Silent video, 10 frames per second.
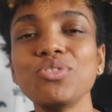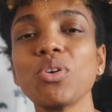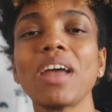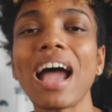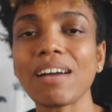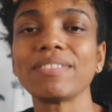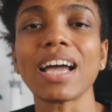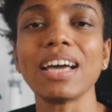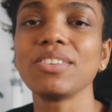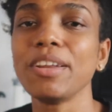You don't have
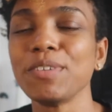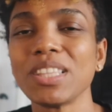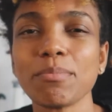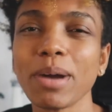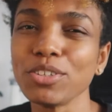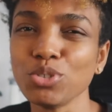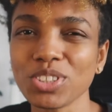to handle everything by